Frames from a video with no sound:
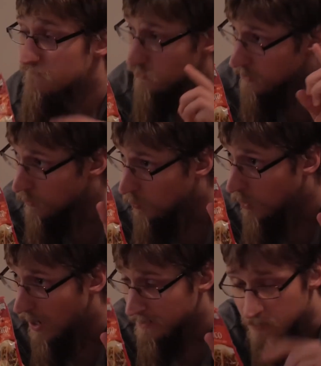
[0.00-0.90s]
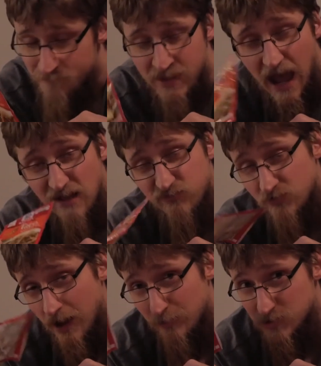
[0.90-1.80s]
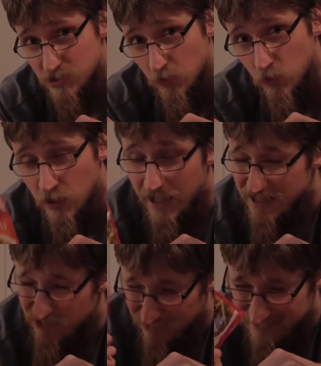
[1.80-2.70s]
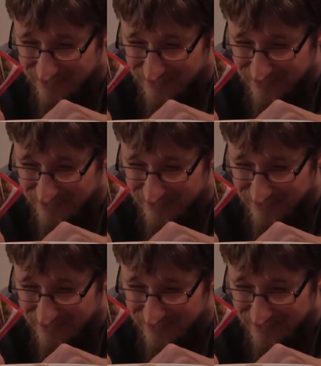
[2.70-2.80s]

for number one, and for number two, it's only